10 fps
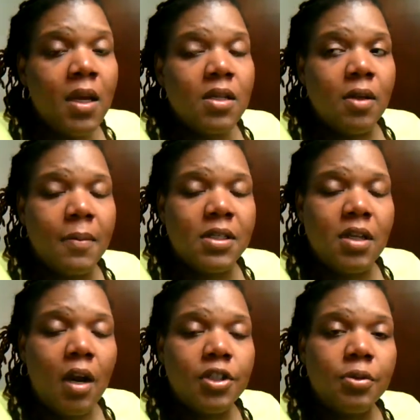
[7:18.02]
So I'm going to
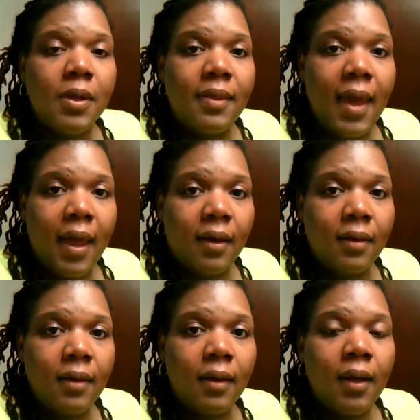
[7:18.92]
start doing that.
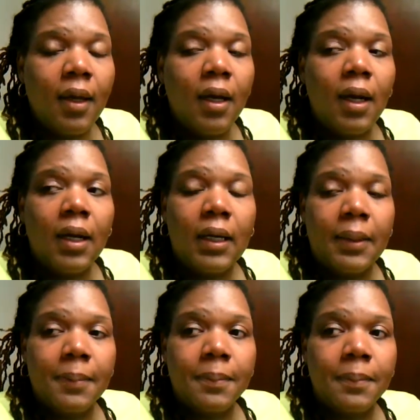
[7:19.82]

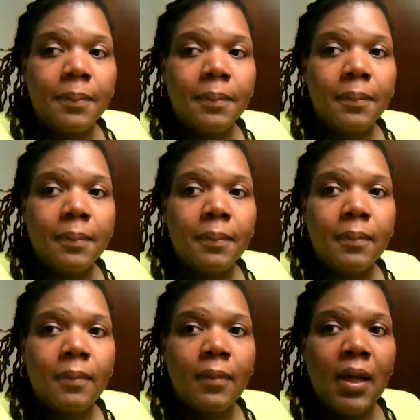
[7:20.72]
I'm
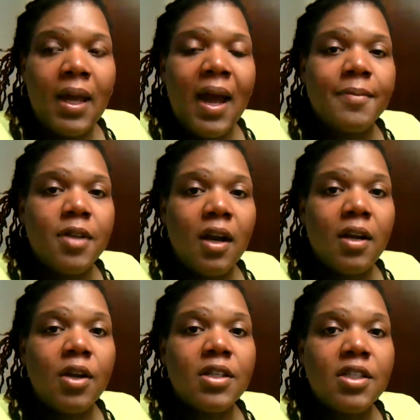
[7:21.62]

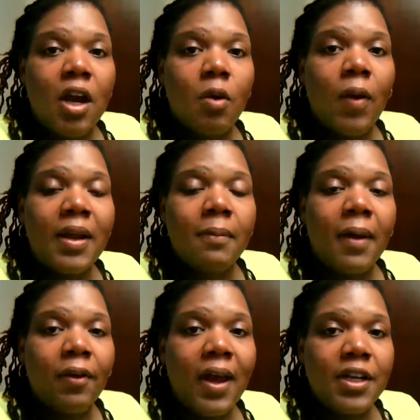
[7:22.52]
going to start writing my
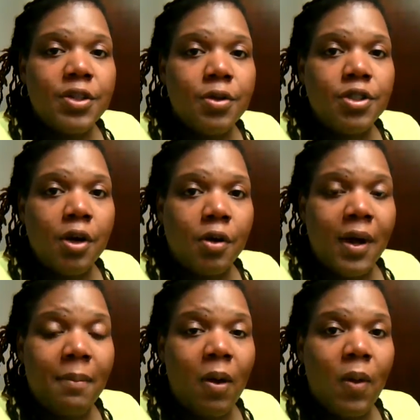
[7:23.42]
gratitude journal
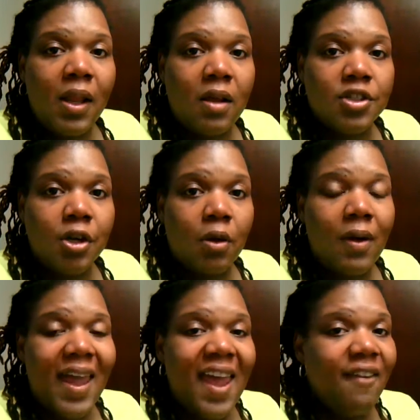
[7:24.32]
and my weight loss journal
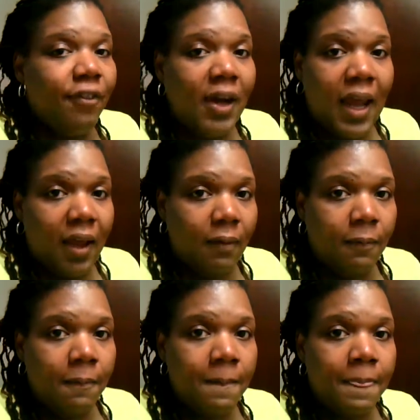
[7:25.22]
every day,
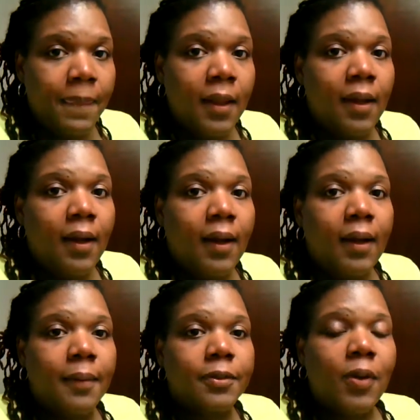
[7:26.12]

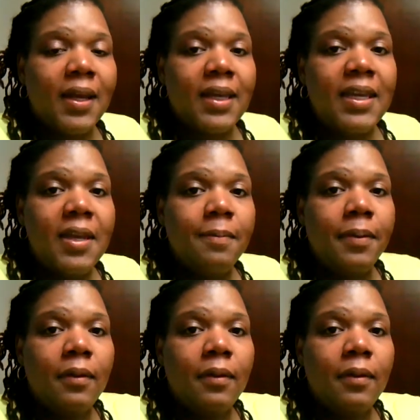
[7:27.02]
so I could keep